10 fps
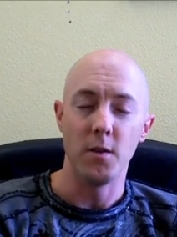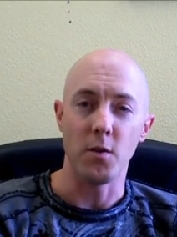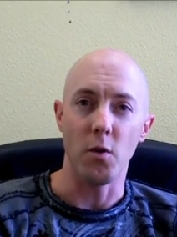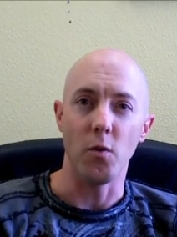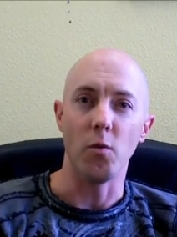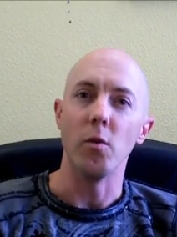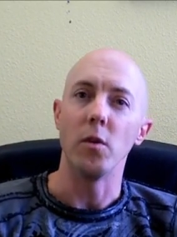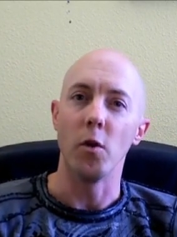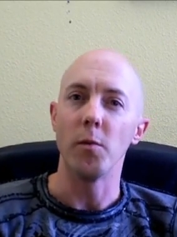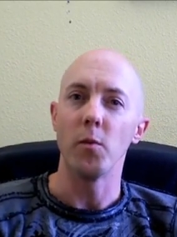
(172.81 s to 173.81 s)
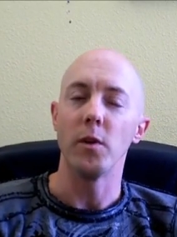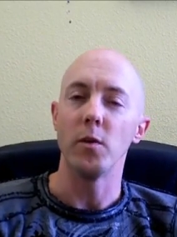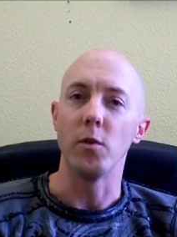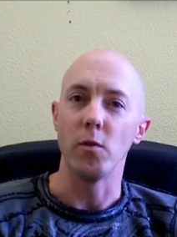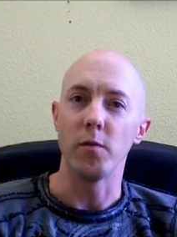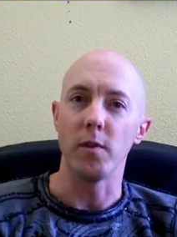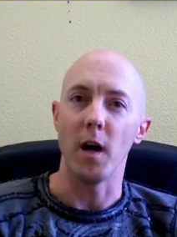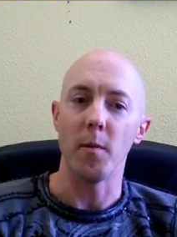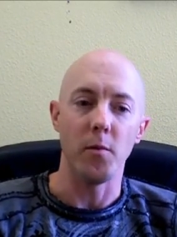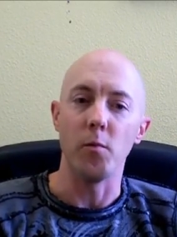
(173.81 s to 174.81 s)
So normally when you do the
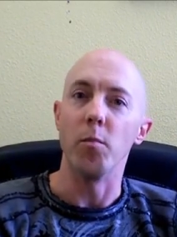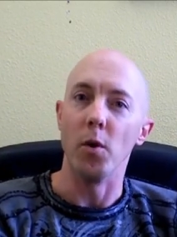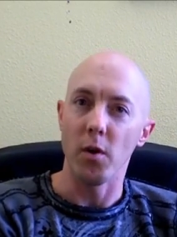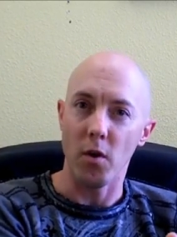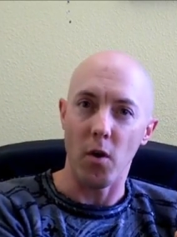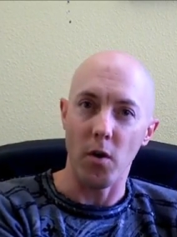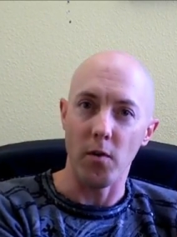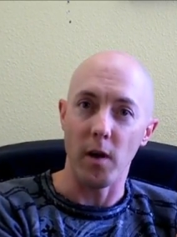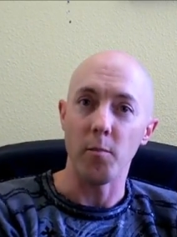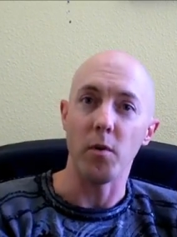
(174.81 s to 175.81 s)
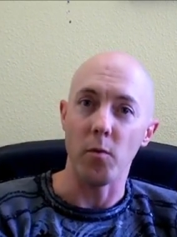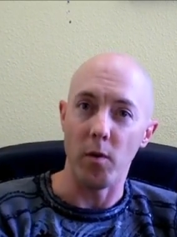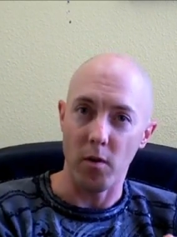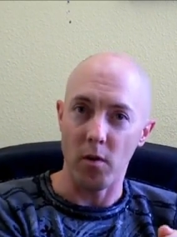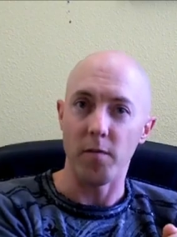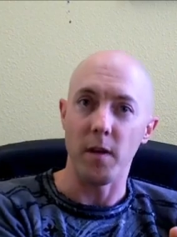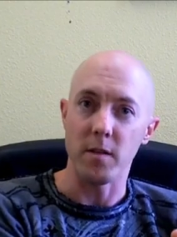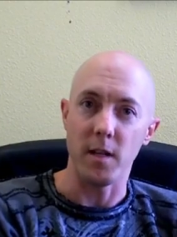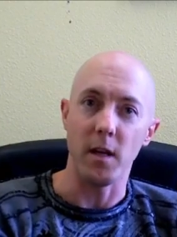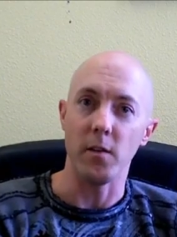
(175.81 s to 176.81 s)
flop, you burn a card, right? Put 1 card face
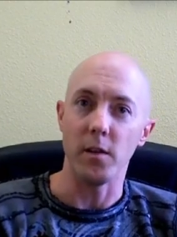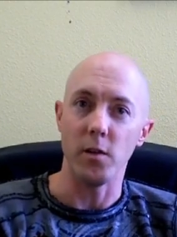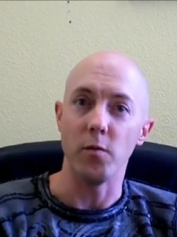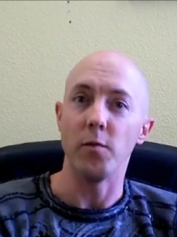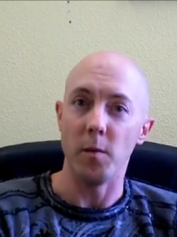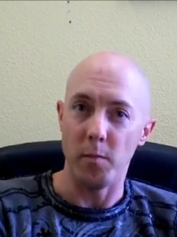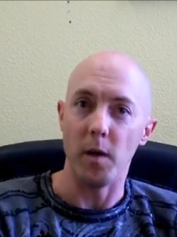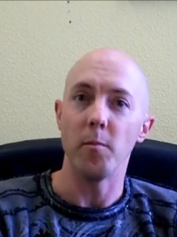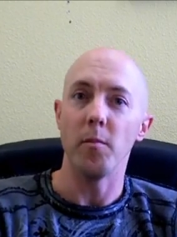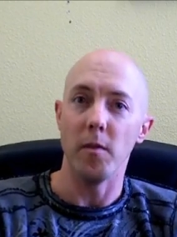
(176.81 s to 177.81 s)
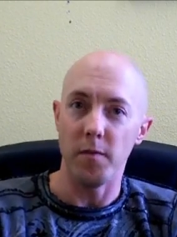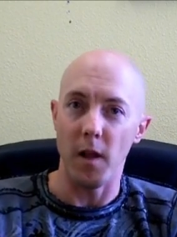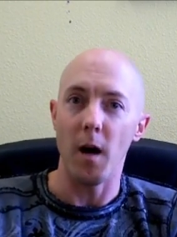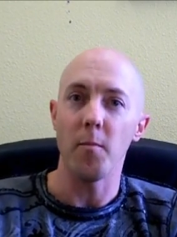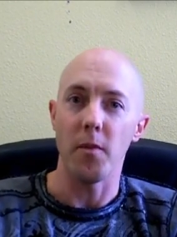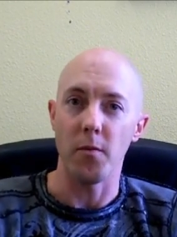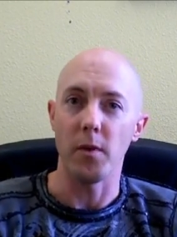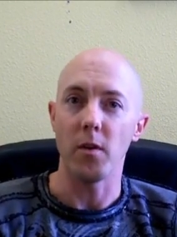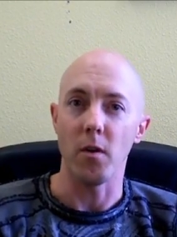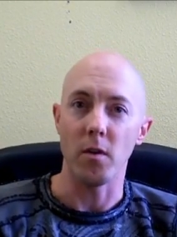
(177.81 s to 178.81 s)
down, and you flip up the flop 3
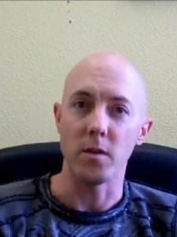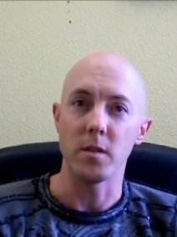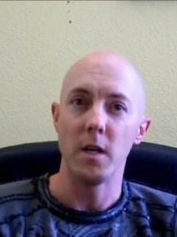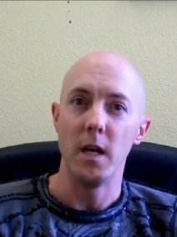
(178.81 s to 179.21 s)
cards.